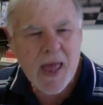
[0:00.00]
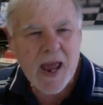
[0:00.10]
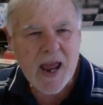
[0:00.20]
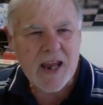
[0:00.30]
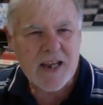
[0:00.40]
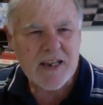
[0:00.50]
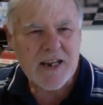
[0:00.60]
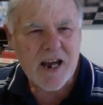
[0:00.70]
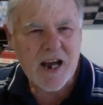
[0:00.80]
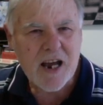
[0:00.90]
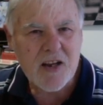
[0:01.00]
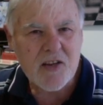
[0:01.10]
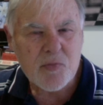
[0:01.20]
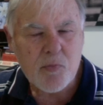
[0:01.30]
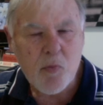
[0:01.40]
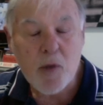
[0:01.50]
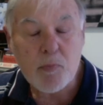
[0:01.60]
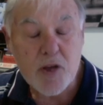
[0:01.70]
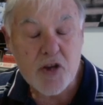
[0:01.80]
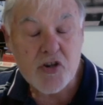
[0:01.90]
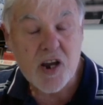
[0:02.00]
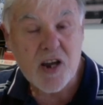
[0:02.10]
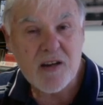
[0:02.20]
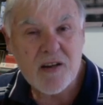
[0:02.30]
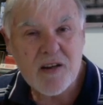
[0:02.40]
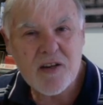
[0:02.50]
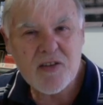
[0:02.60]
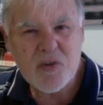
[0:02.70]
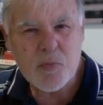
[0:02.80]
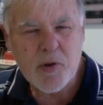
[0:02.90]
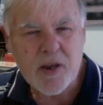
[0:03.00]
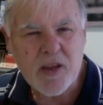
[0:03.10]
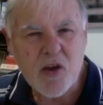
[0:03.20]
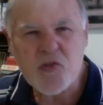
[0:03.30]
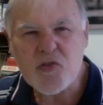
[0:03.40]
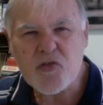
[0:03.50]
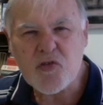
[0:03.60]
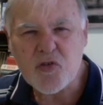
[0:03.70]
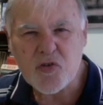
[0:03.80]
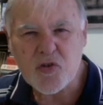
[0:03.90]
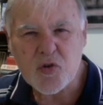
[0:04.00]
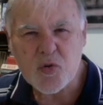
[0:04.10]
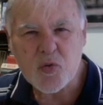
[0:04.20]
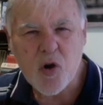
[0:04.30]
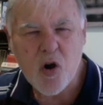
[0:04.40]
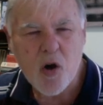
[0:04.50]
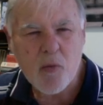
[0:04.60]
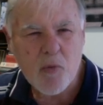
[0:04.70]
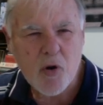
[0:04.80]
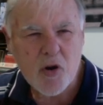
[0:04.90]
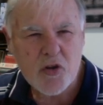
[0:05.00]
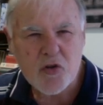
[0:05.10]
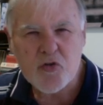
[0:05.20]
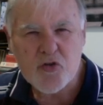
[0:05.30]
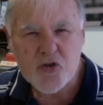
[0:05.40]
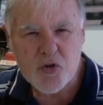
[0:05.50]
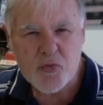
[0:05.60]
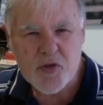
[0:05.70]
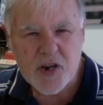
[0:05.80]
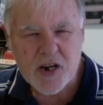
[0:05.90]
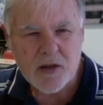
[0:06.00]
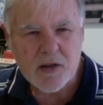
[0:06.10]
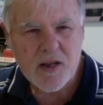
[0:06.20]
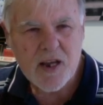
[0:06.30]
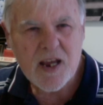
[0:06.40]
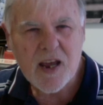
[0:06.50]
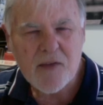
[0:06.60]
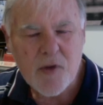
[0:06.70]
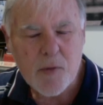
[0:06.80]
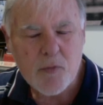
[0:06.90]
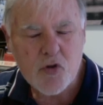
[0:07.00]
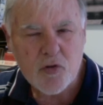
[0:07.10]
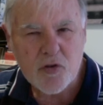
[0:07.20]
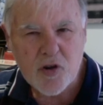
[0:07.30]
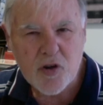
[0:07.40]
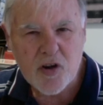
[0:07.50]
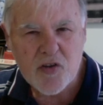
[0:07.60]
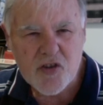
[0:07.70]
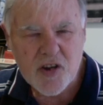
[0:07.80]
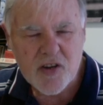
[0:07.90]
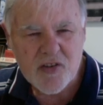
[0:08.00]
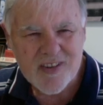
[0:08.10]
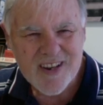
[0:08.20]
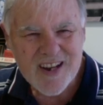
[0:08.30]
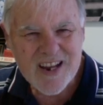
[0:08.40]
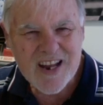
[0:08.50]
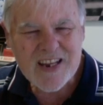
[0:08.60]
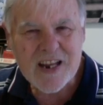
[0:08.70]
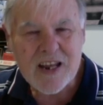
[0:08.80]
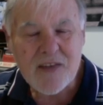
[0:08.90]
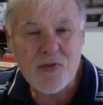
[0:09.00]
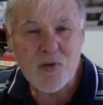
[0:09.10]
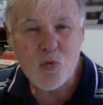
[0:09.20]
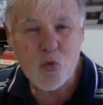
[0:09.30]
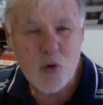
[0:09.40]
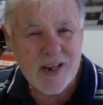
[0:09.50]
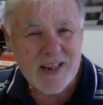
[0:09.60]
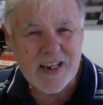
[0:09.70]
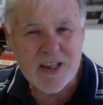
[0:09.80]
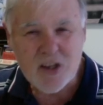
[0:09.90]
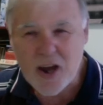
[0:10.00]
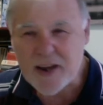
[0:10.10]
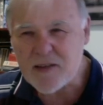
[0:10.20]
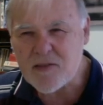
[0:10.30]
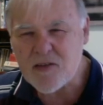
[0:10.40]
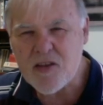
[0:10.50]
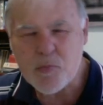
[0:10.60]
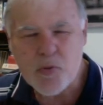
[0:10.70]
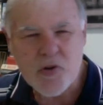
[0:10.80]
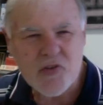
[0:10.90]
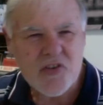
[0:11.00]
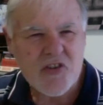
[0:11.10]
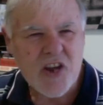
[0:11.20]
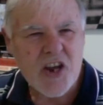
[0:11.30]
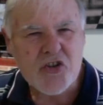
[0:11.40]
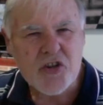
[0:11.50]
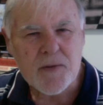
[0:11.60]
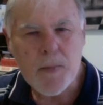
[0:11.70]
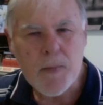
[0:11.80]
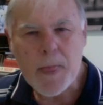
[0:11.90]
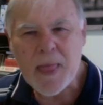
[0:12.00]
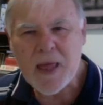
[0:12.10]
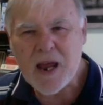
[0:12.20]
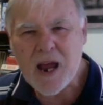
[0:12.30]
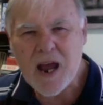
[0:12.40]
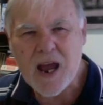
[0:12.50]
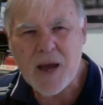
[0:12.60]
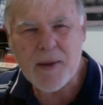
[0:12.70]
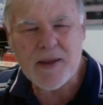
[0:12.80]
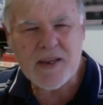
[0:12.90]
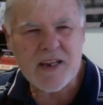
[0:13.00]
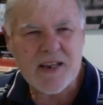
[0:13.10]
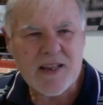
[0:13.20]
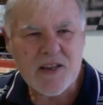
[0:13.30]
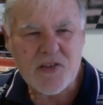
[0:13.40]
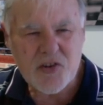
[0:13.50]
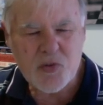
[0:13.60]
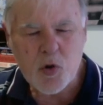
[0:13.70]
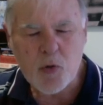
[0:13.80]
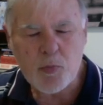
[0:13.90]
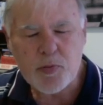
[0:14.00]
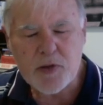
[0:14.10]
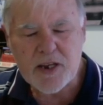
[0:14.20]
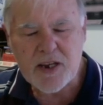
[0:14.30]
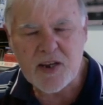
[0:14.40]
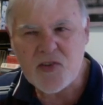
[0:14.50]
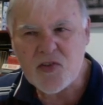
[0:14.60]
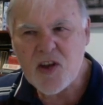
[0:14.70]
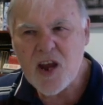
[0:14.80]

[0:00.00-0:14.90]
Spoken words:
And it's my pleasure to bring those to you on my YouTube channel, FM John Curtis Chess. Now, if you really liked the presentation and the analysis, well, please